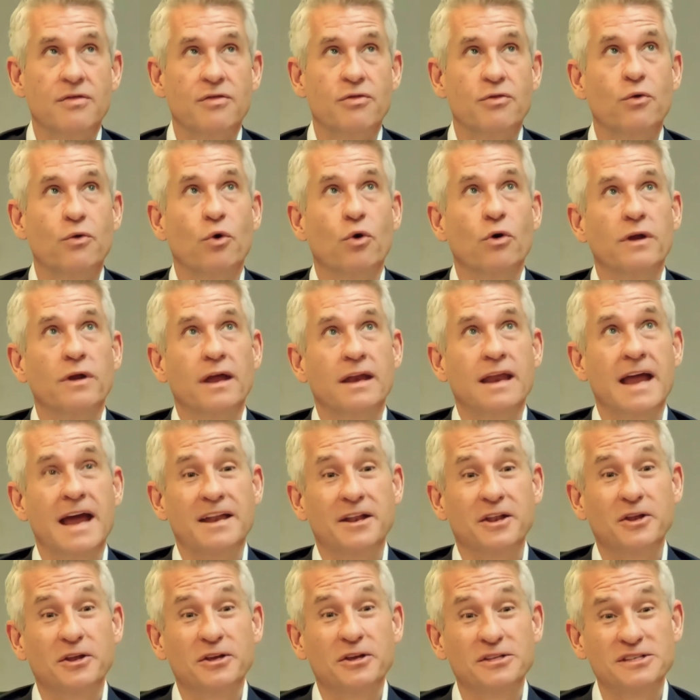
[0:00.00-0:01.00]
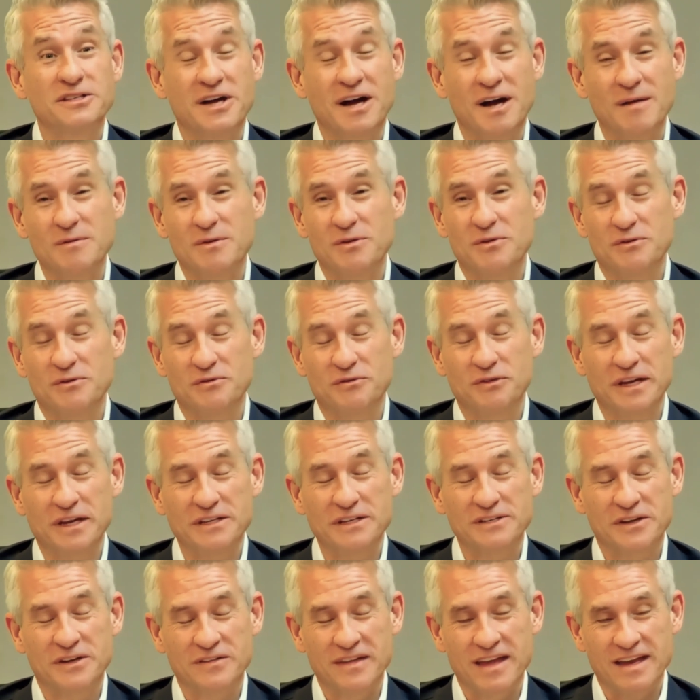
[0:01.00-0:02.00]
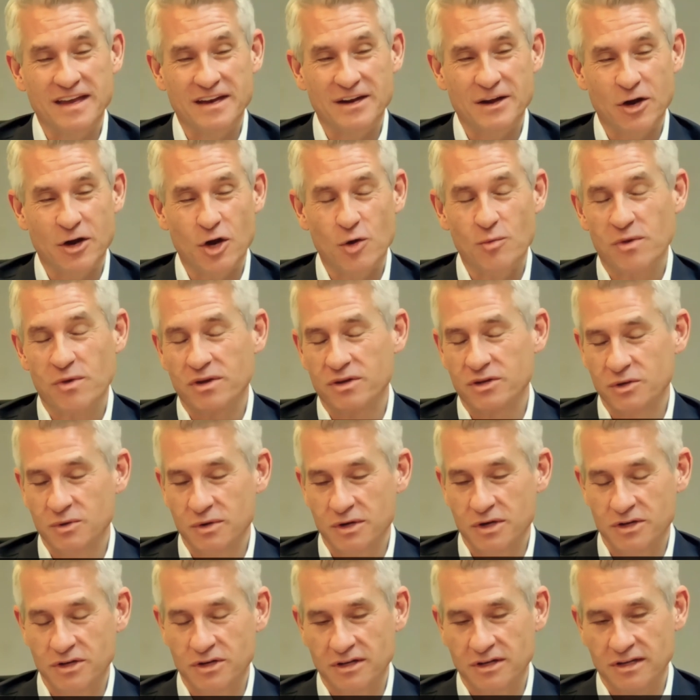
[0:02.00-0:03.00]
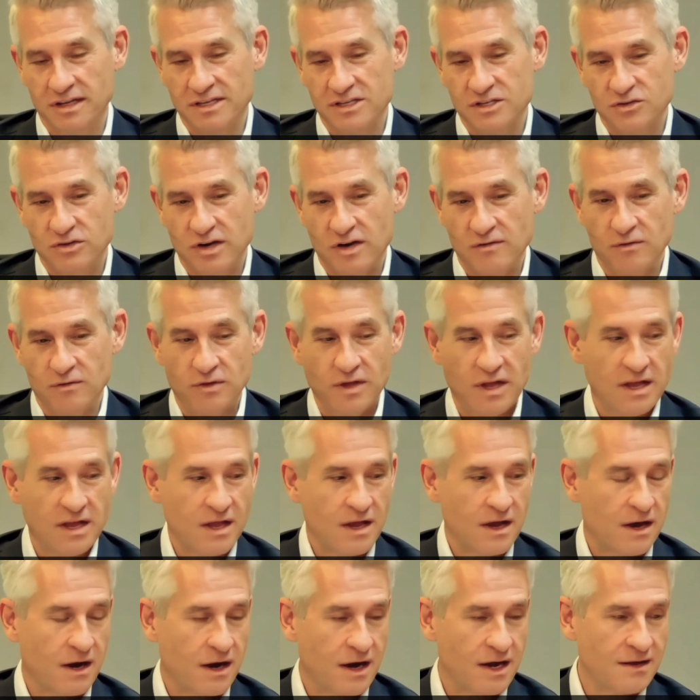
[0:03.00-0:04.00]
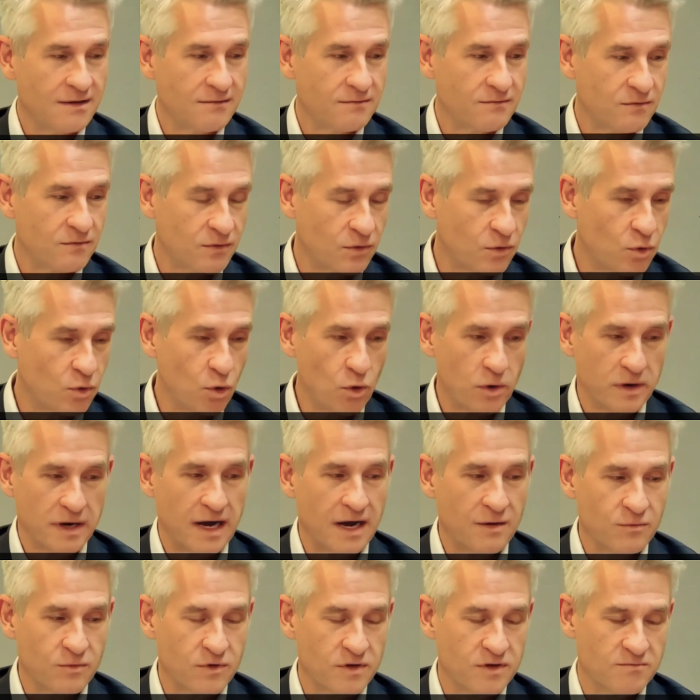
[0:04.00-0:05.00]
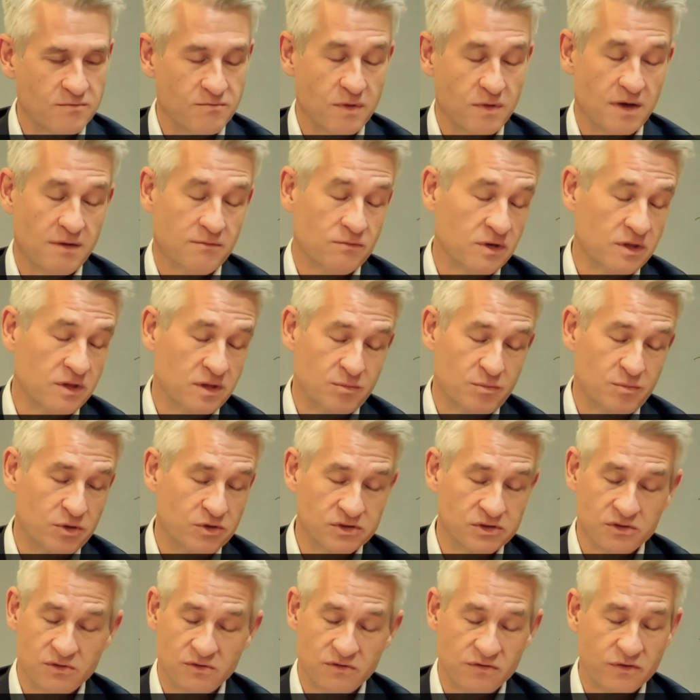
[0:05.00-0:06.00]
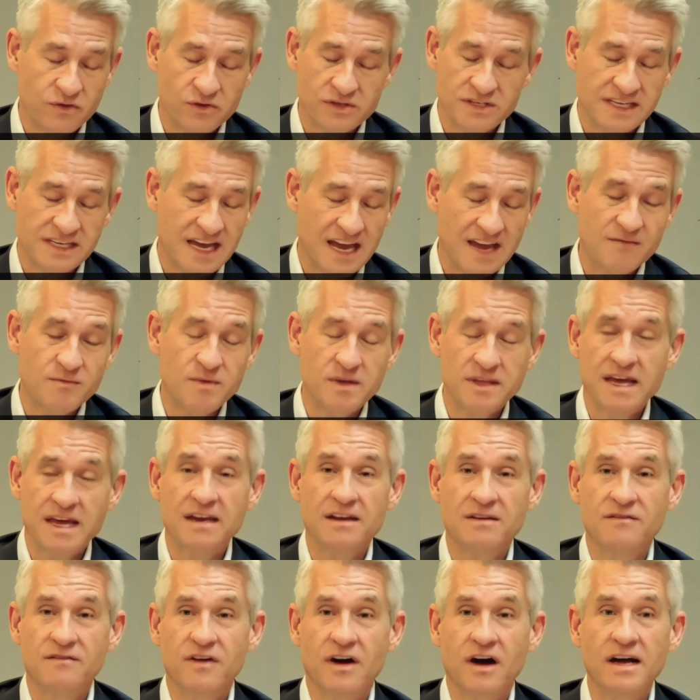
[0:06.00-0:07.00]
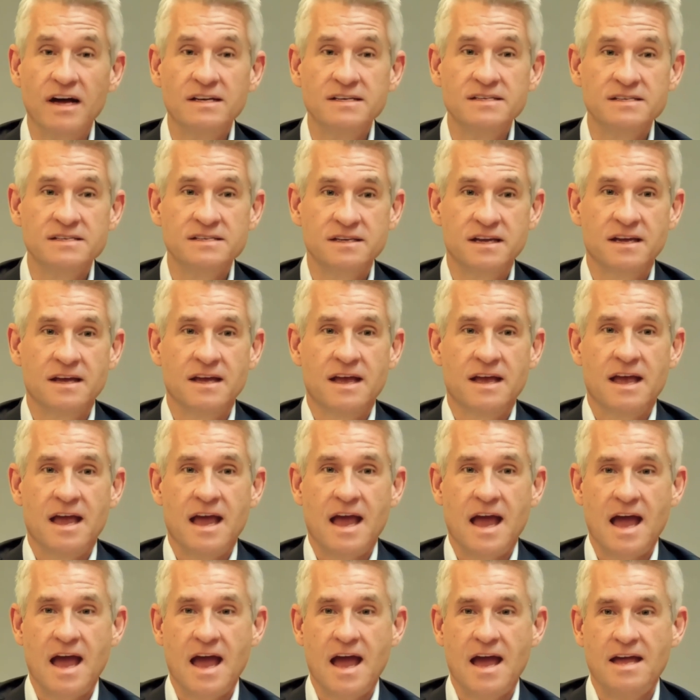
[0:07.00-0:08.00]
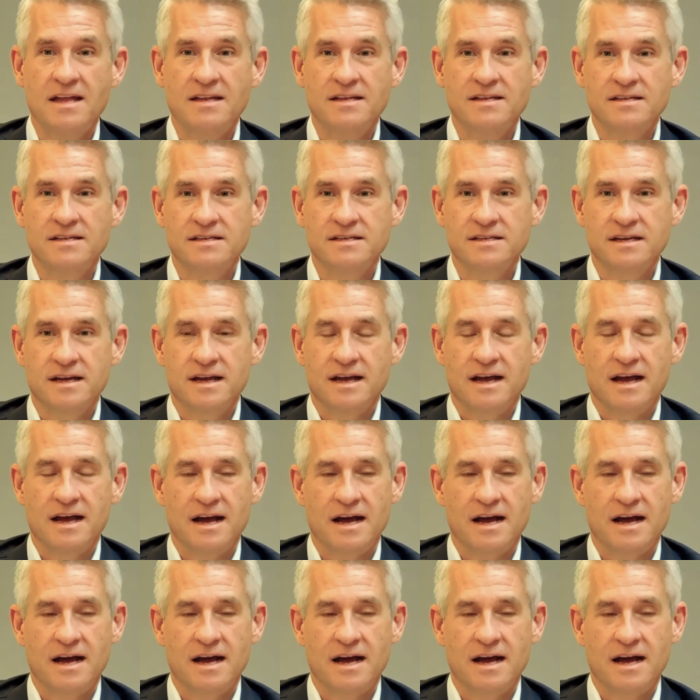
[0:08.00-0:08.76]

thought and had a lot of time to reflect on that at home and doing a lot less travel, I caught up with the person who first gave me that advice and